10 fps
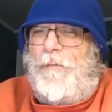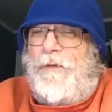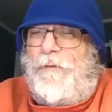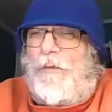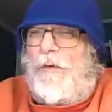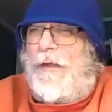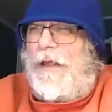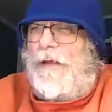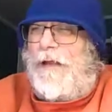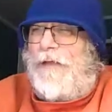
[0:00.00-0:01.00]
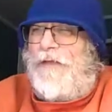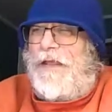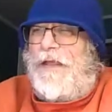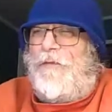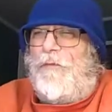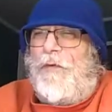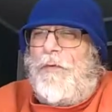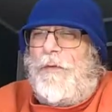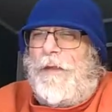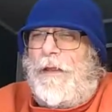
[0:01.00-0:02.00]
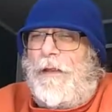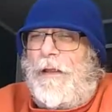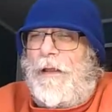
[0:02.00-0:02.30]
beforehand. I think he ruined it.